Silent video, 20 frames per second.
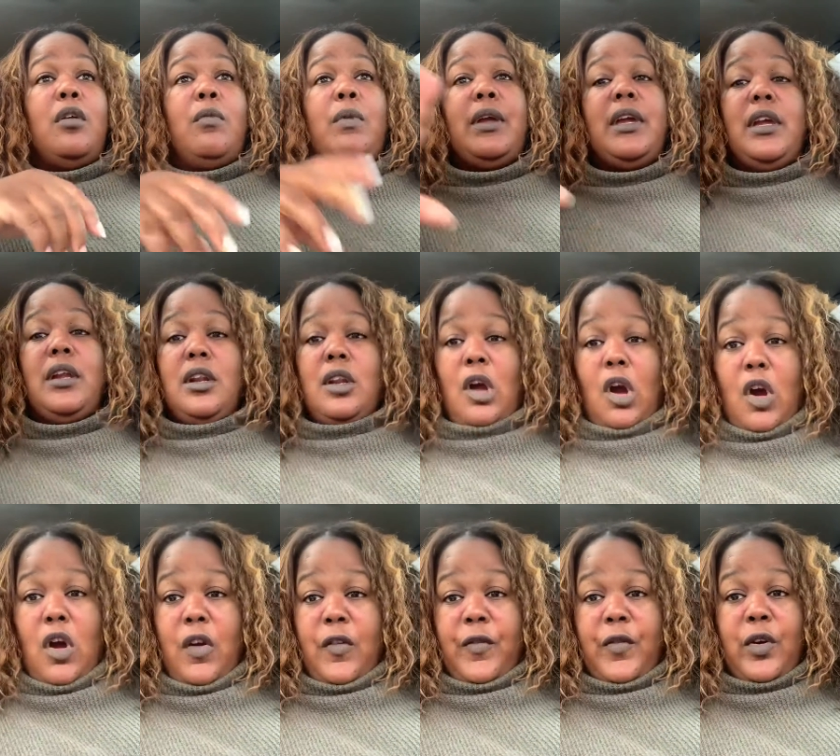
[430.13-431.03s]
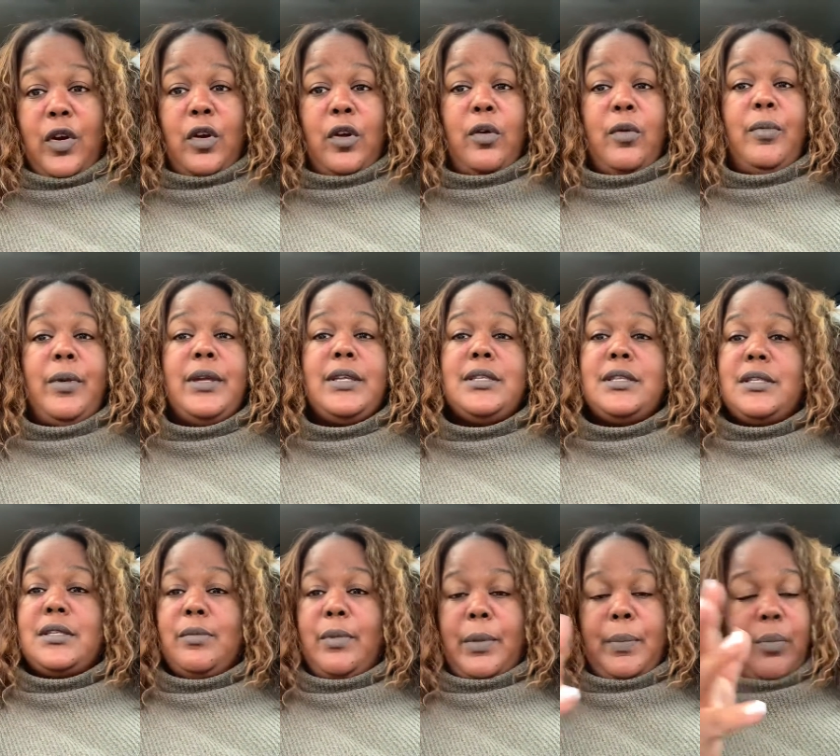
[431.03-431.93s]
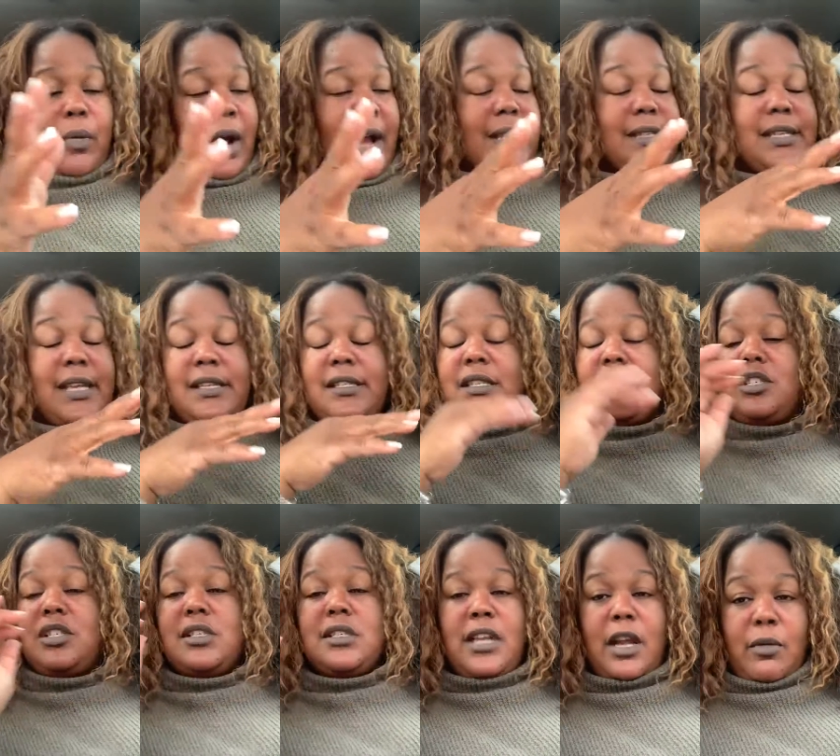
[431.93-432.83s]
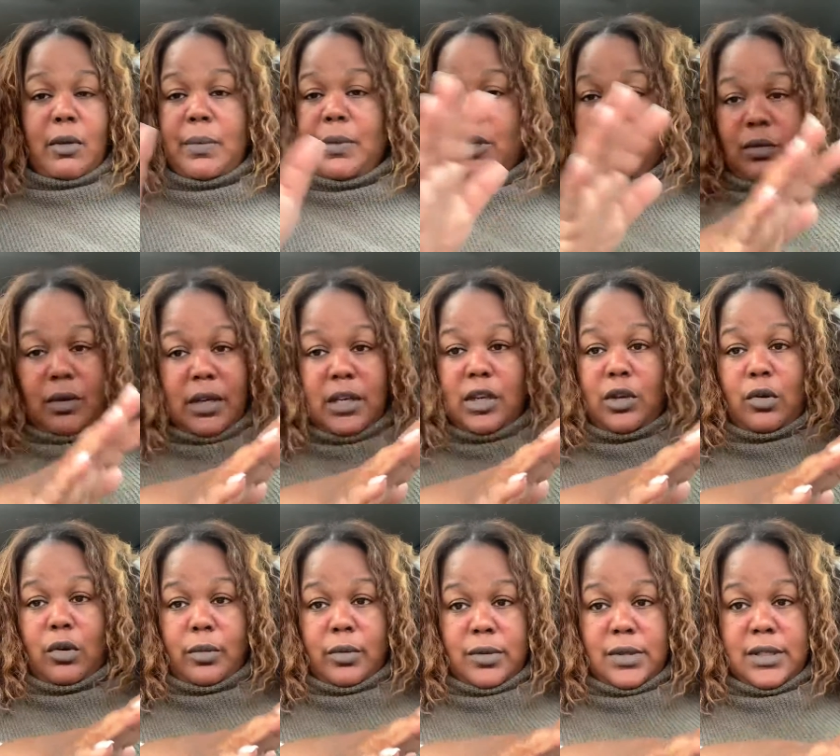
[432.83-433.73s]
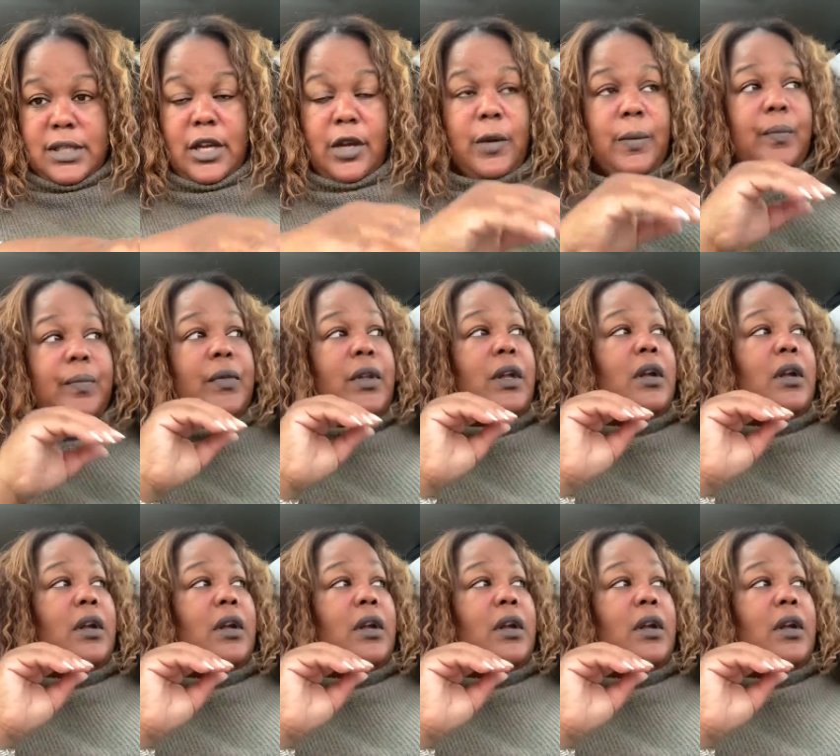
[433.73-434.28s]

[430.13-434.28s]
We get an offer, we, we process it just like we would do any normal sale.